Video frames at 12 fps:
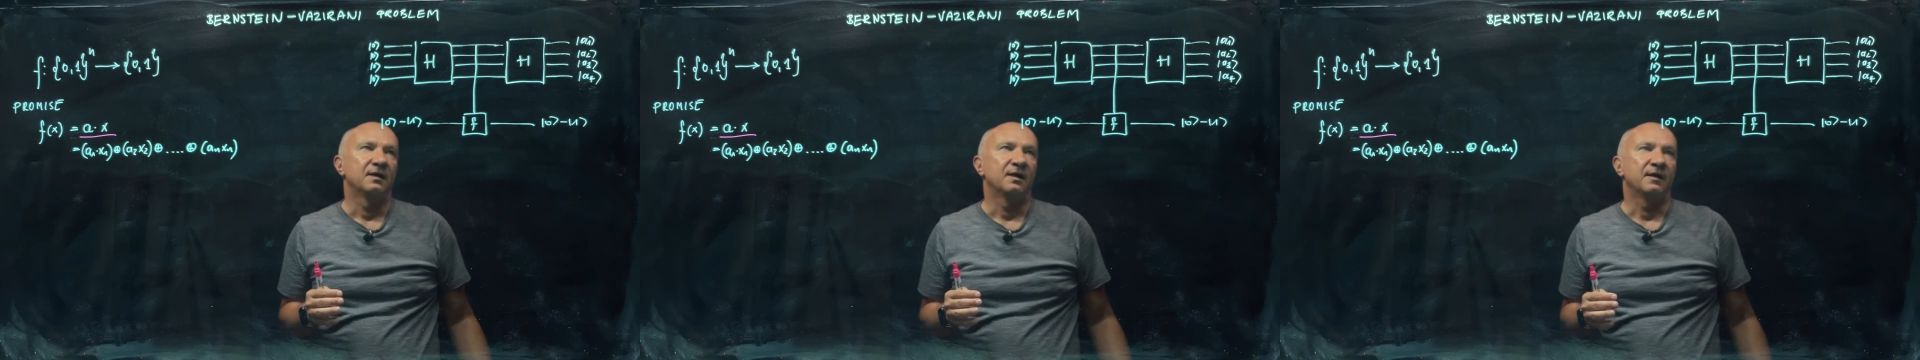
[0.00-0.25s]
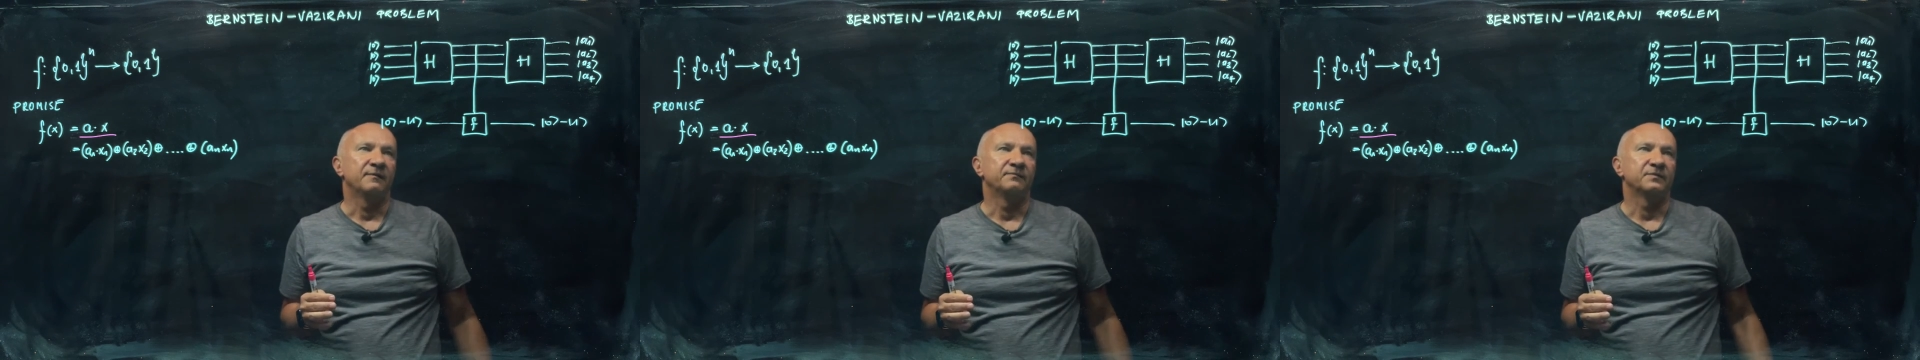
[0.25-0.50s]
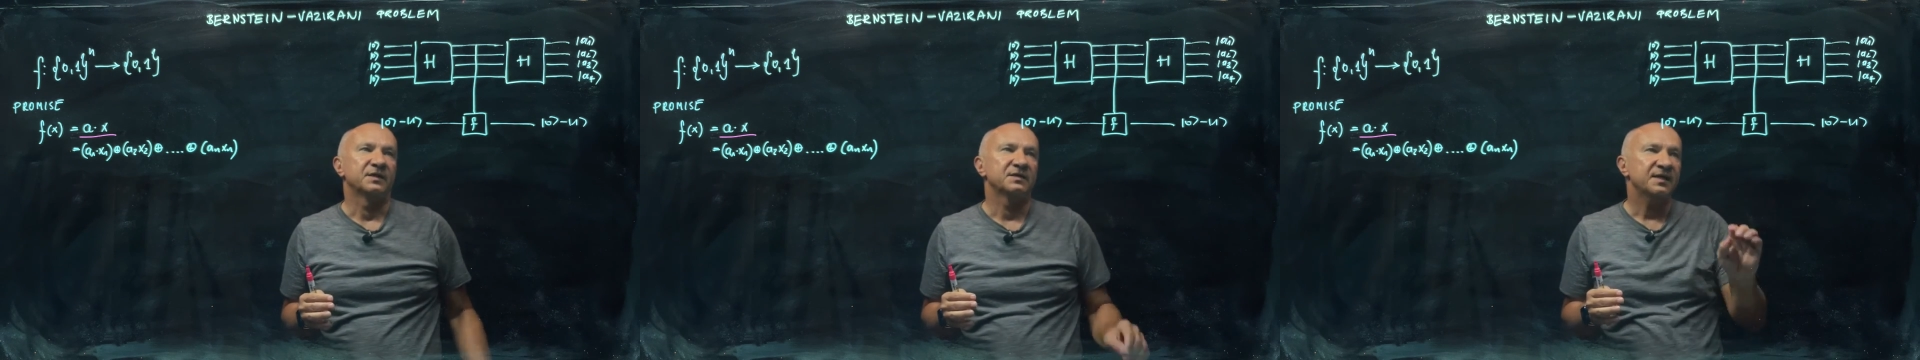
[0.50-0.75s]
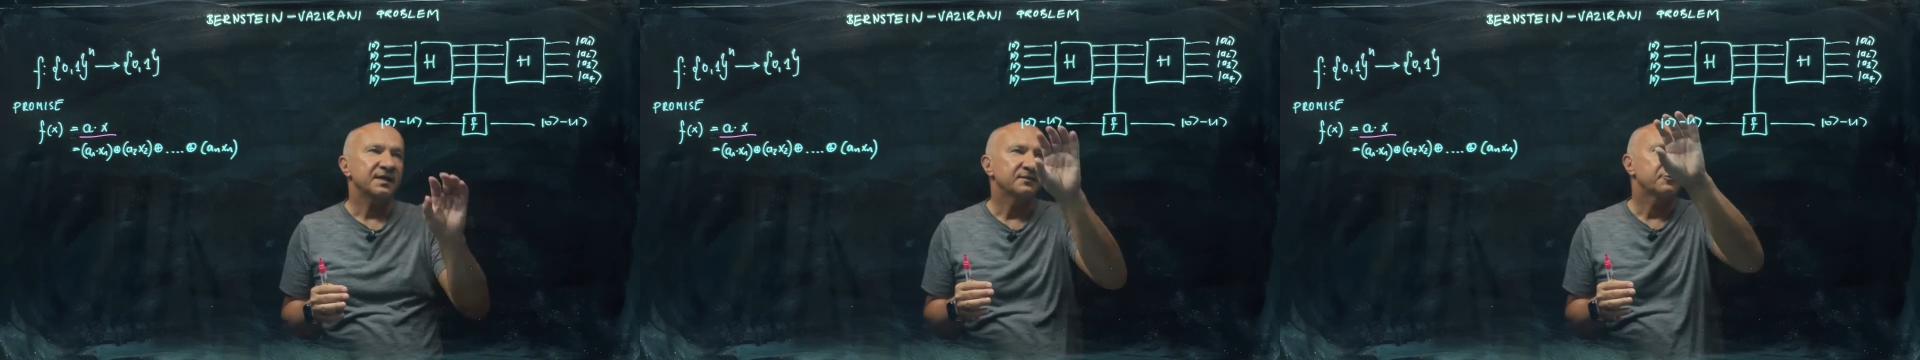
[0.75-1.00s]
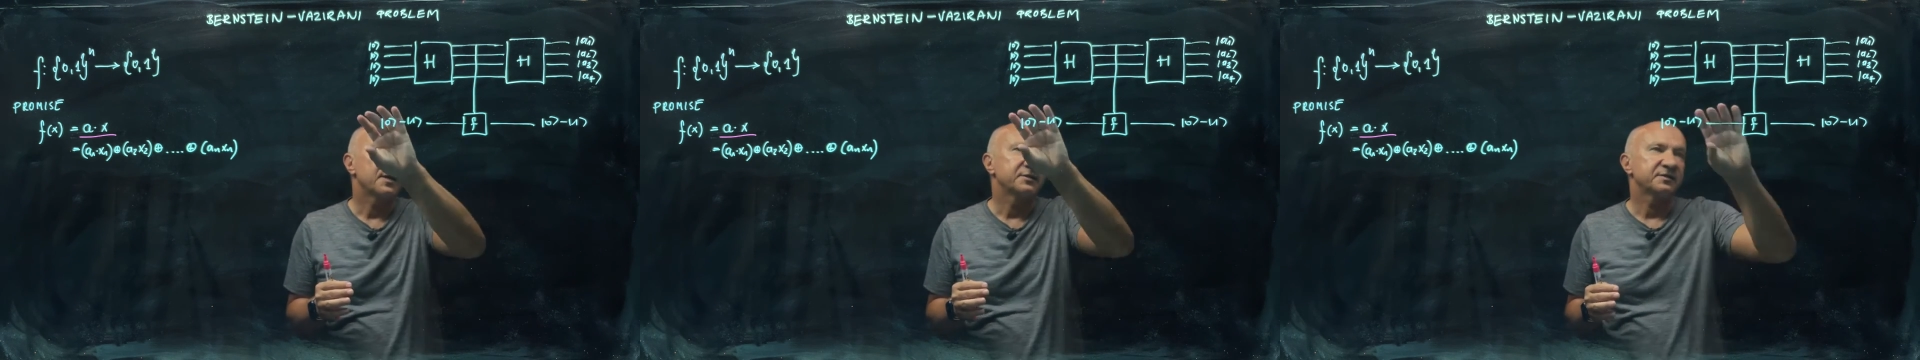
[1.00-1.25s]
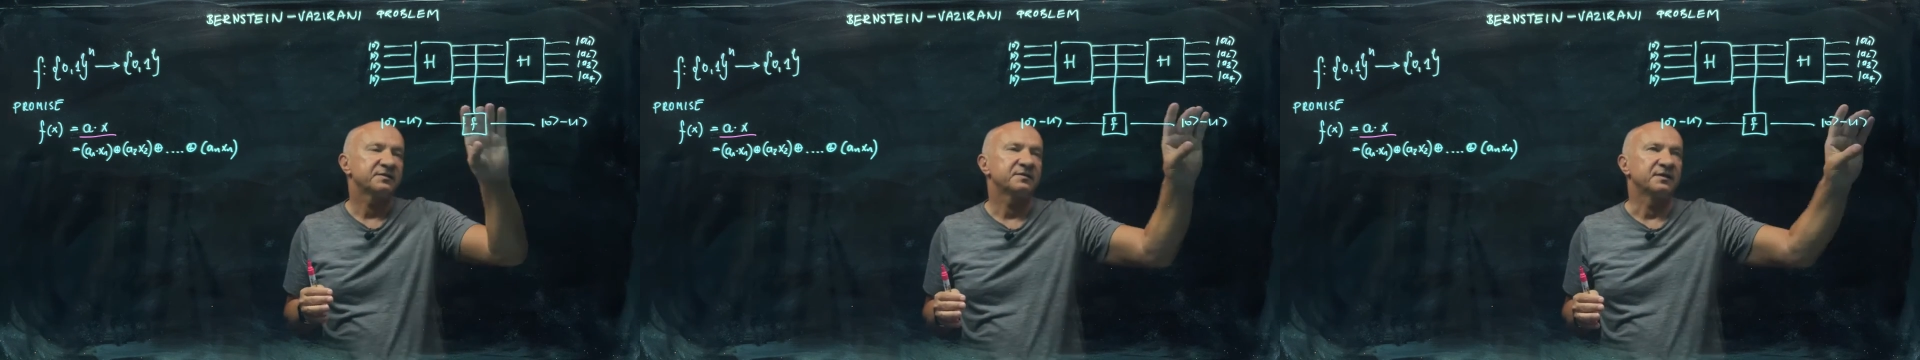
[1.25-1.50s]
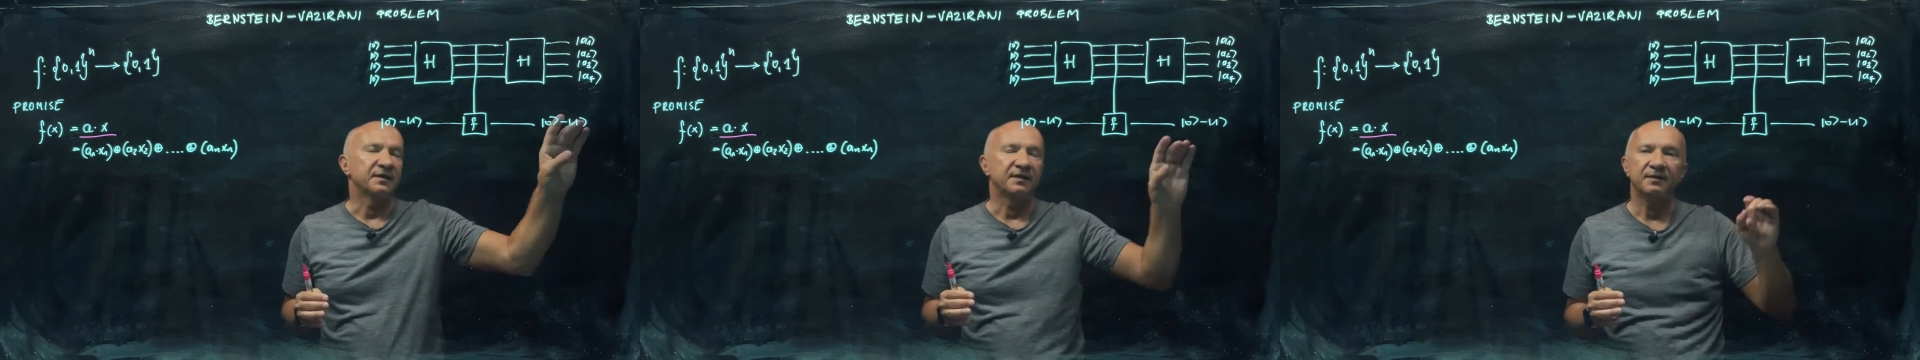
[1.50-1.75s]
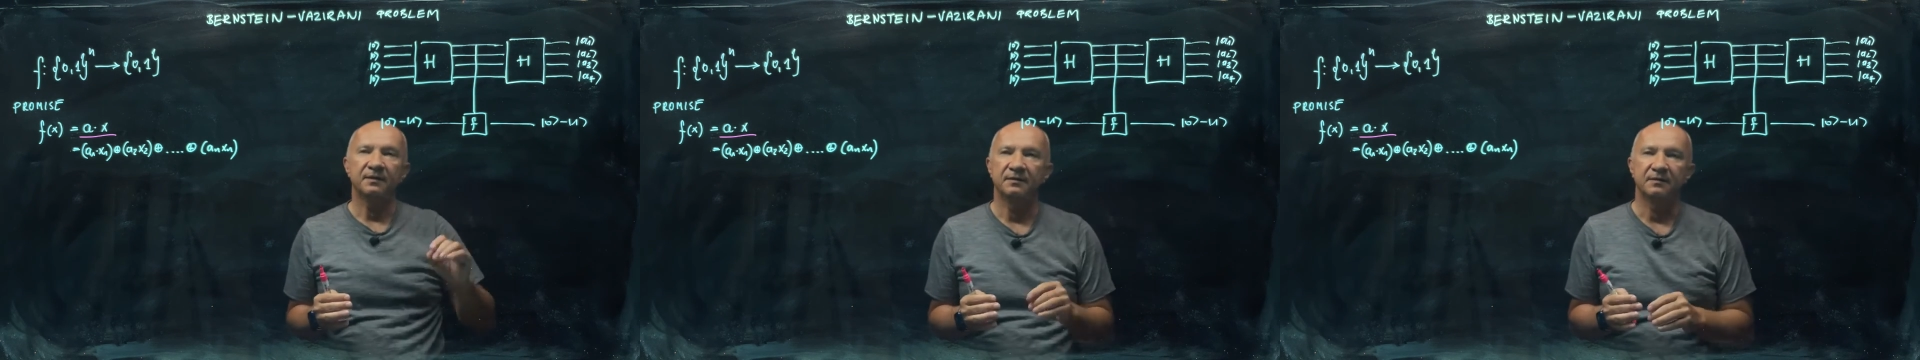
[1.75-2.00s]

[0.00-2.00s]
The second register